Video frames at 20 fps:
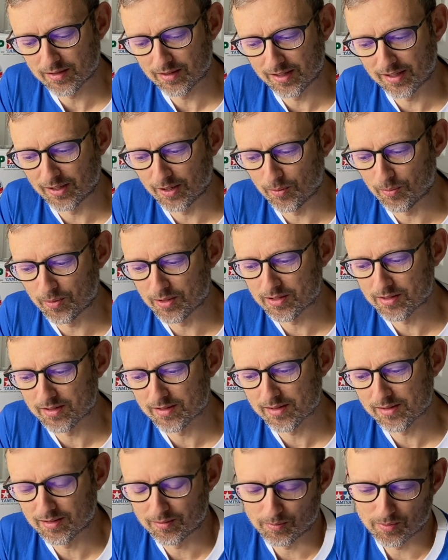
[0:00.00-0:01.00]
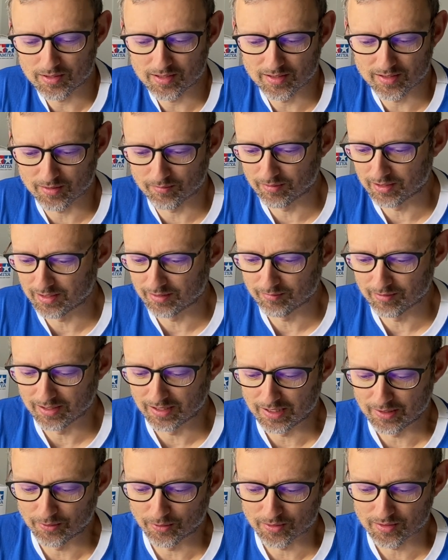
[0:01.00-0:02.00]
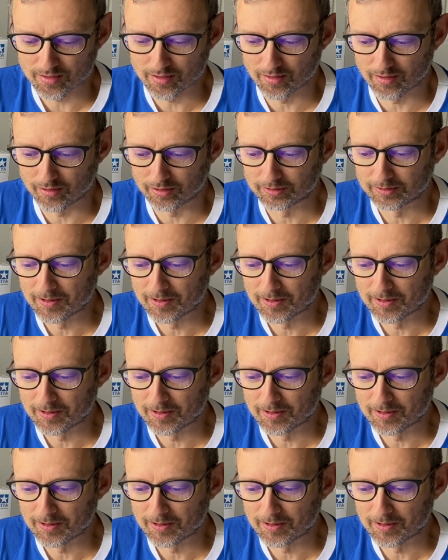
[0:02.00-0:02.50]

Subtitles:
which is a really nice car.